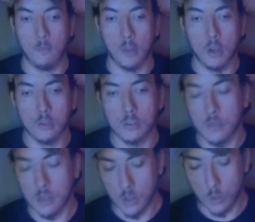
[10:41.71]
For those of
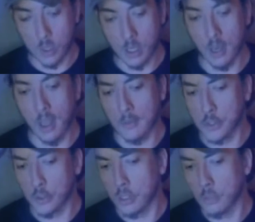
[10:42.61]
you that want to live
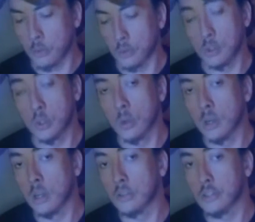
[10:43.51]
stream through
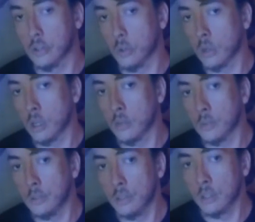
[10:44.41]
Twitch or
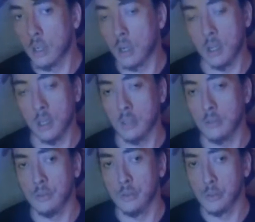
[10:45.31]
whatever, like
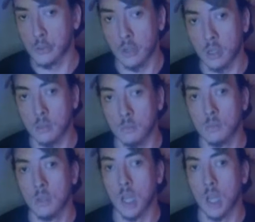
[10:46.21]
Ustream,